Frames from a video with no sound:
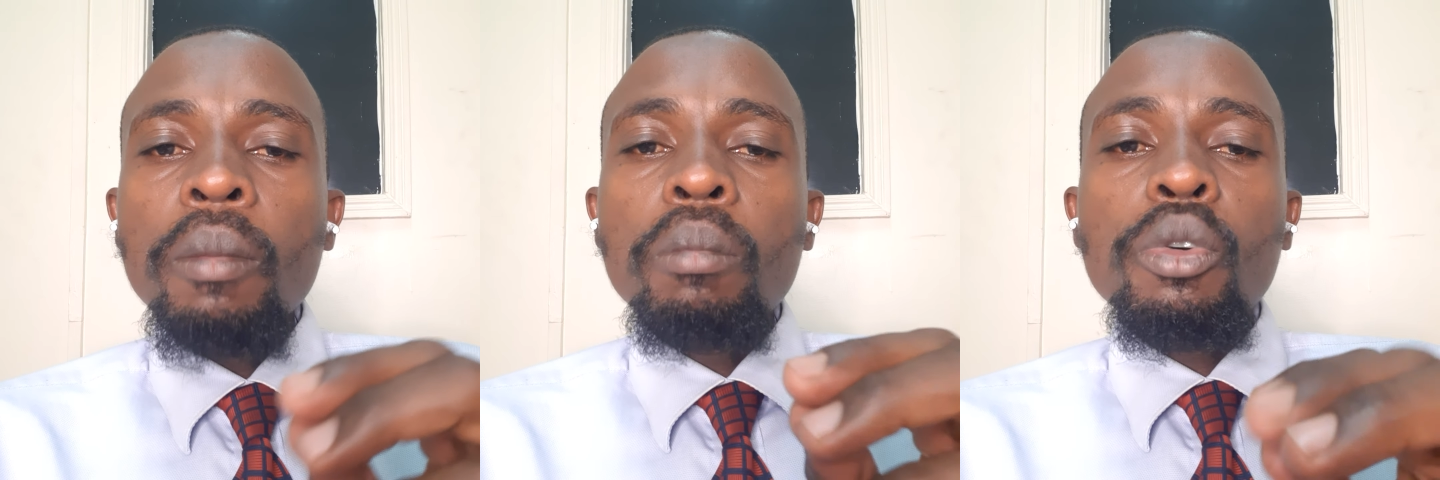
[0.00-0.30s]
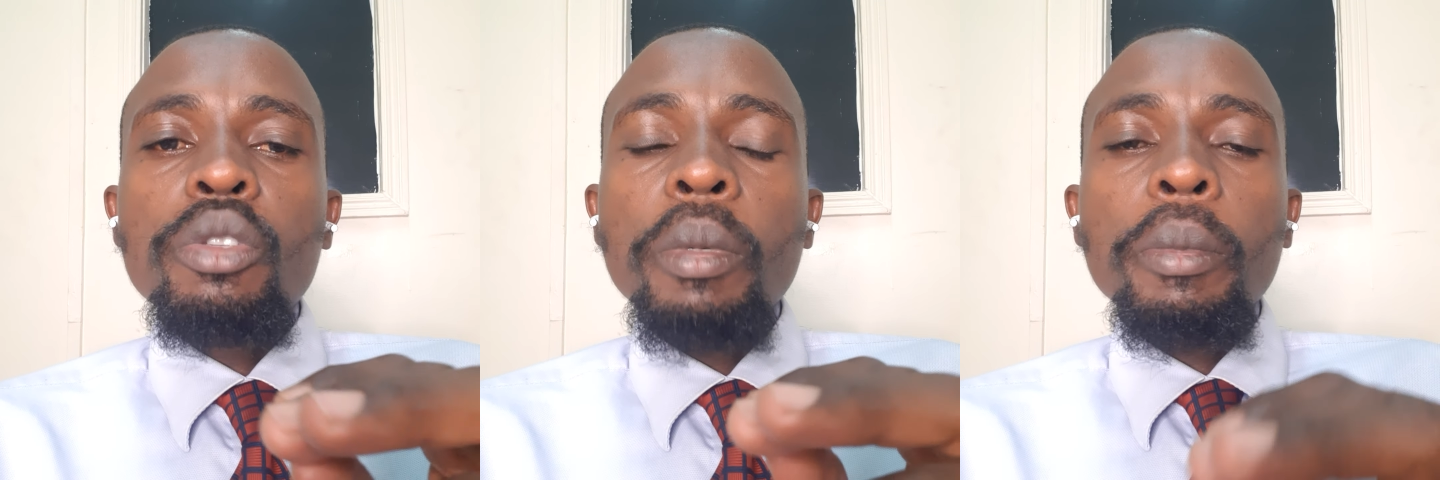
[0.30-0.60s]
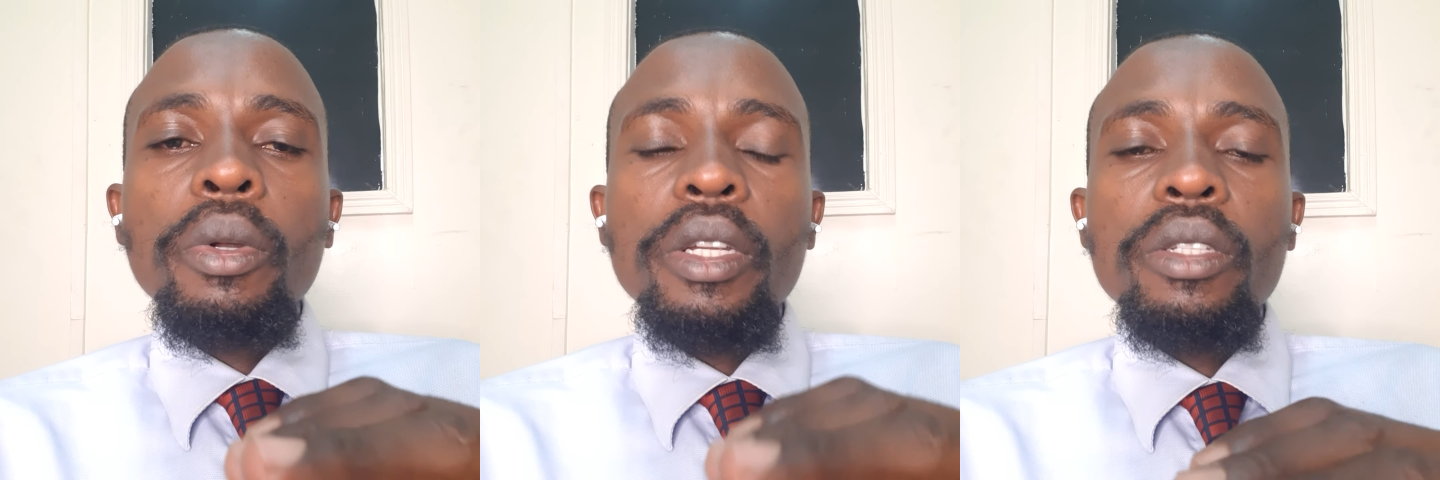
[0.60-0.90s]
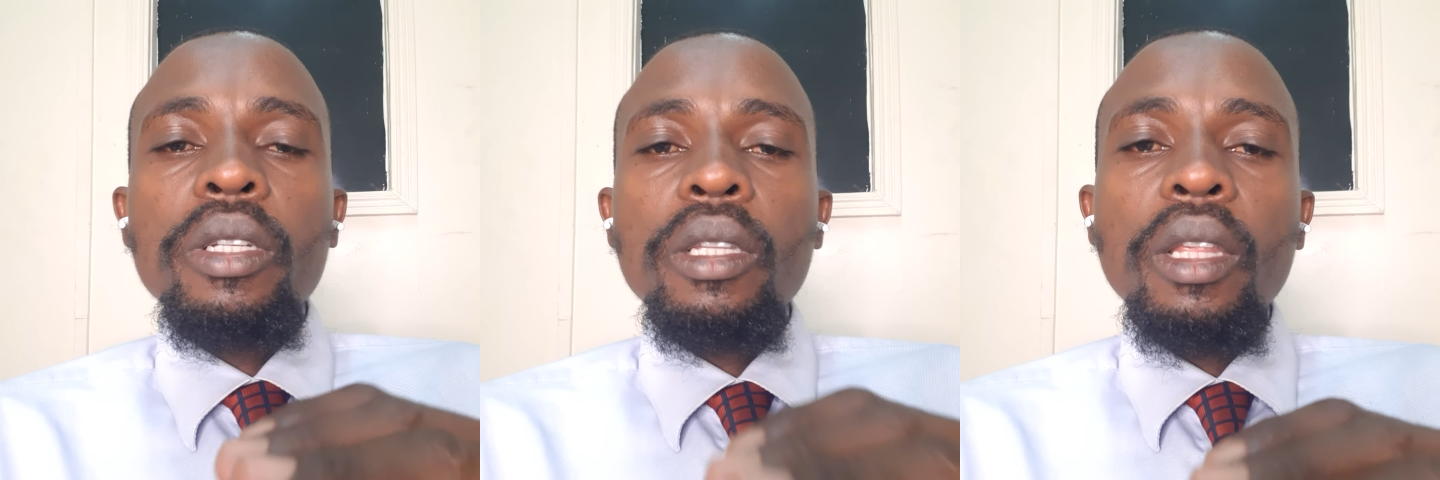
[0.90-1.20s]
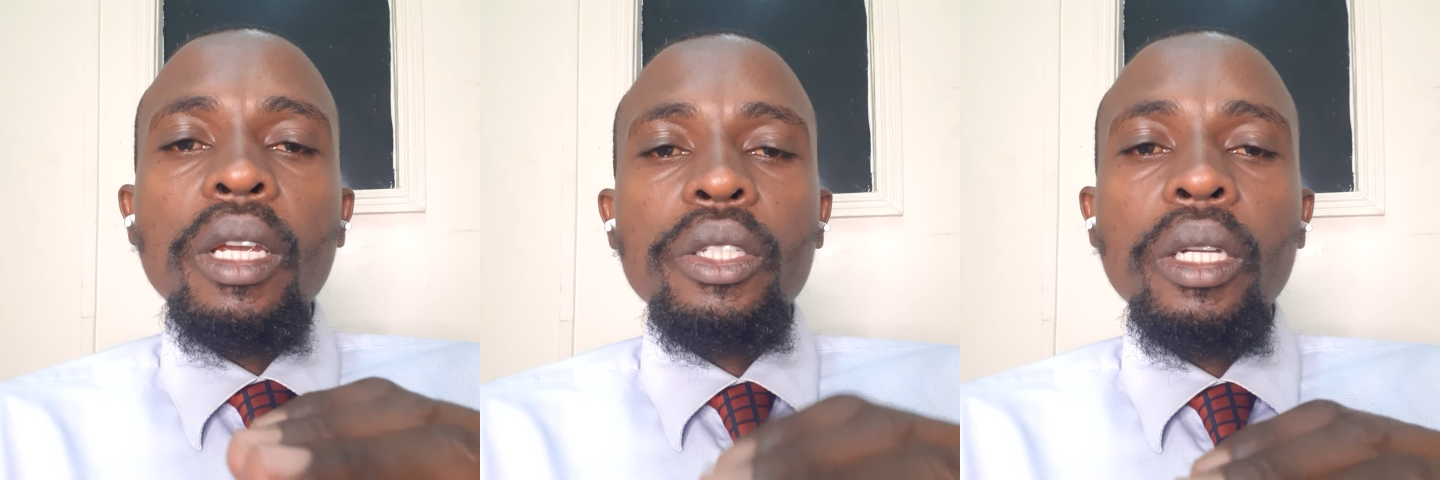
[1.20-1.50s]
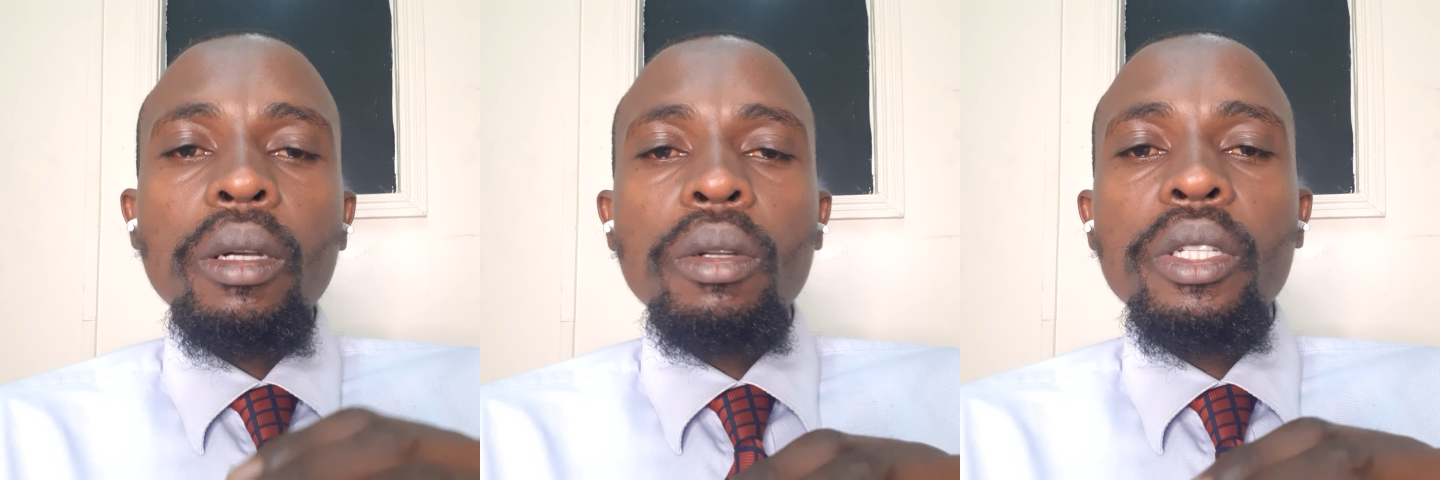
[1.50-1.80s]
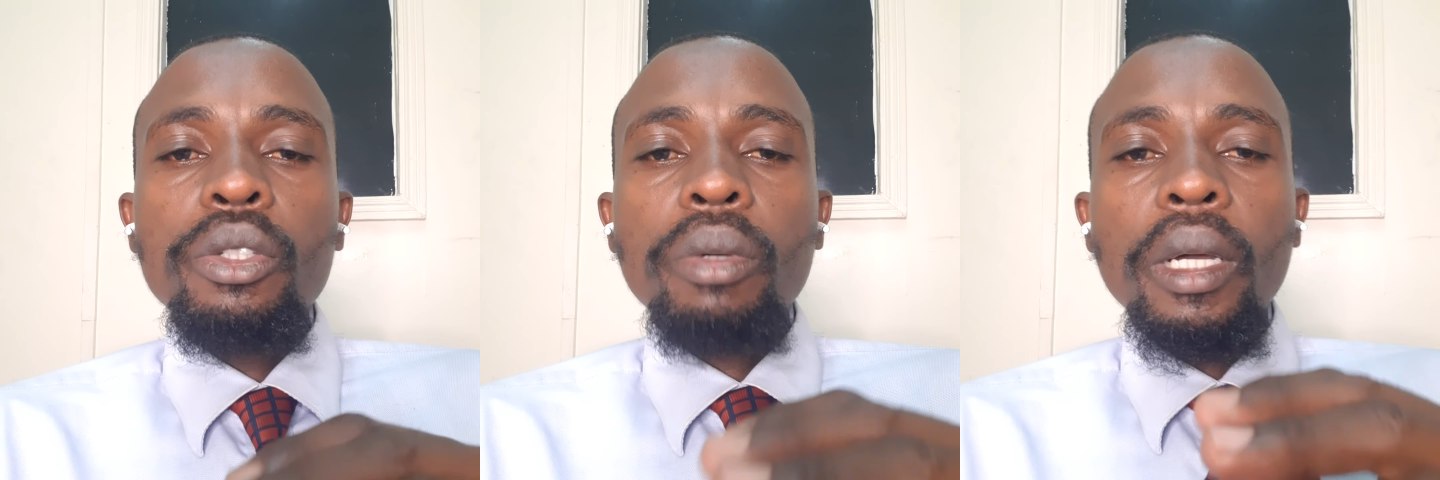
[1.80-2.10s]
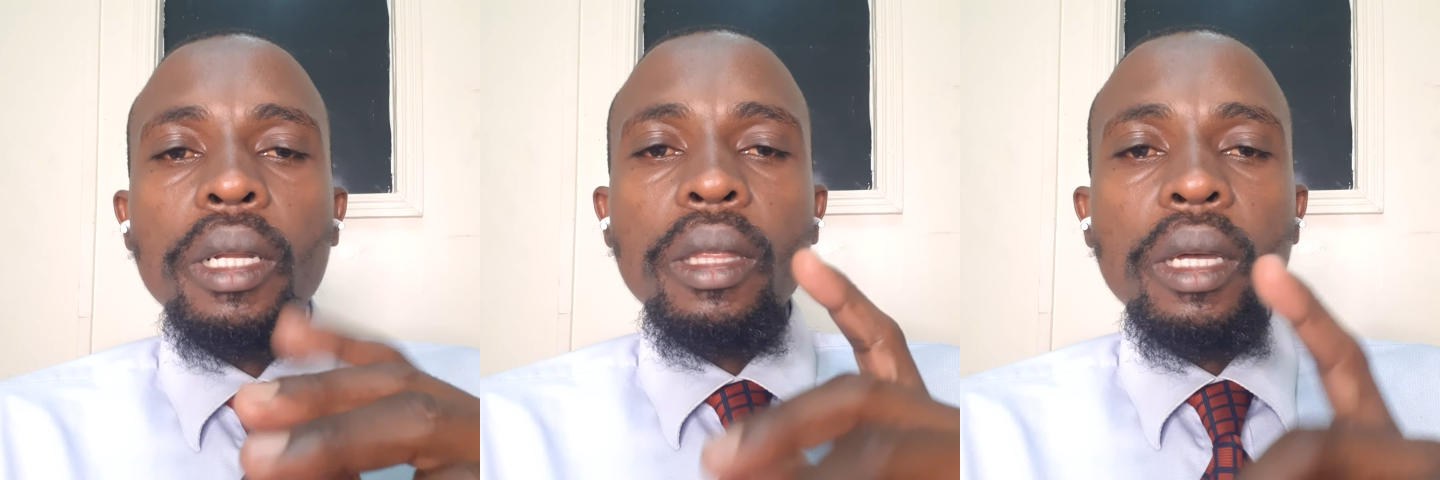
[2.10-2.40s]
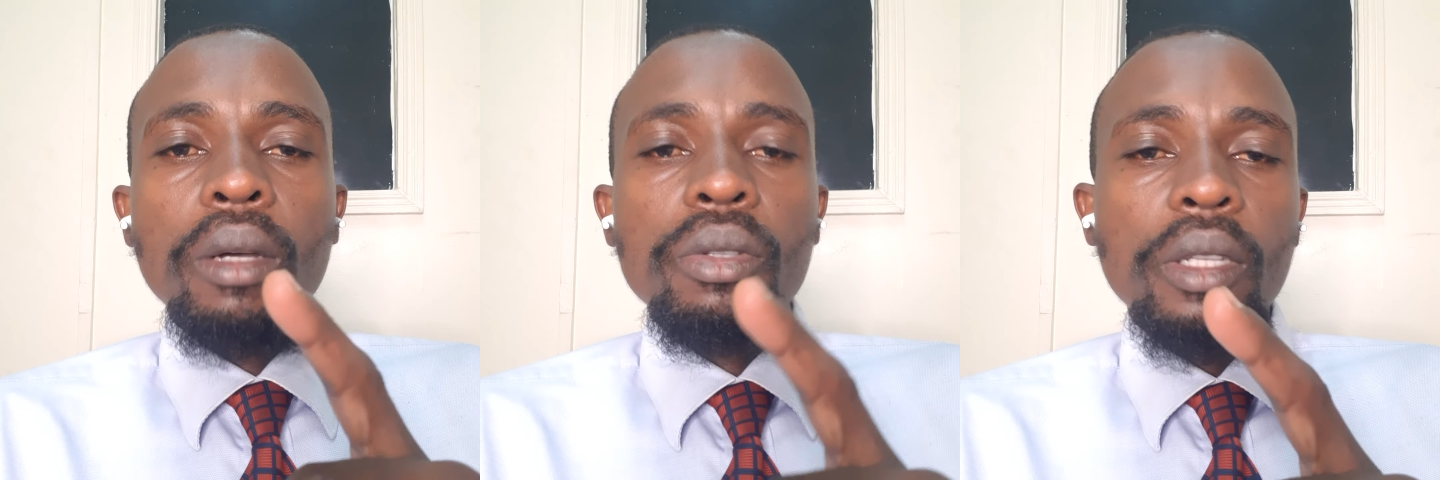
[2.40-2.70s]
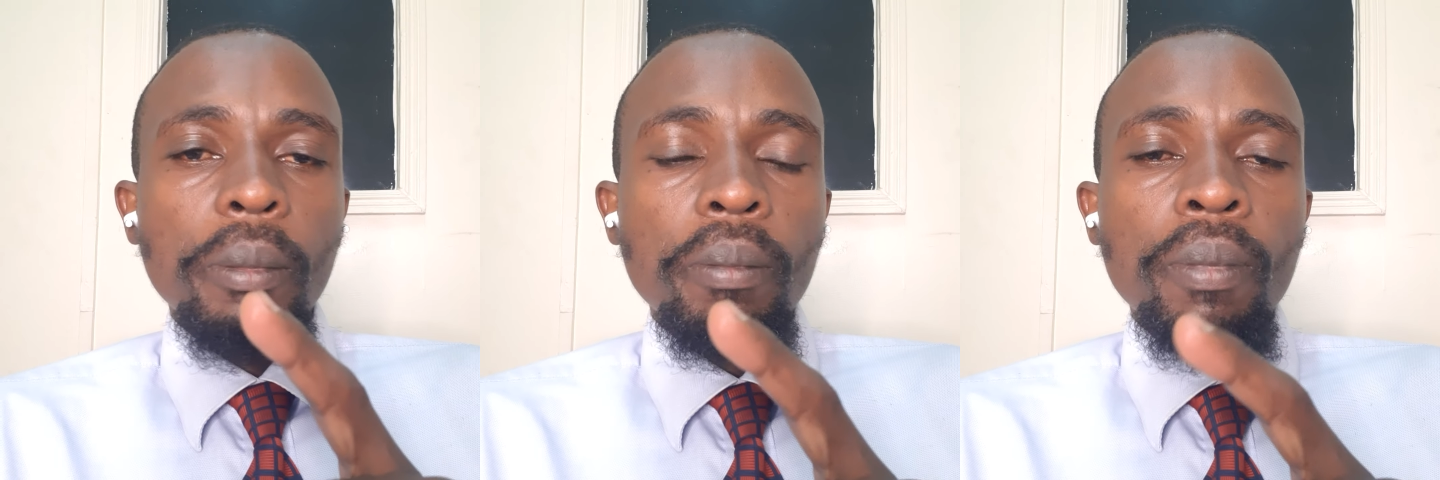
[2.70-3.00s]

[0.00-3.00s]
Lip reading: most people restrict their shareholding to 100,000.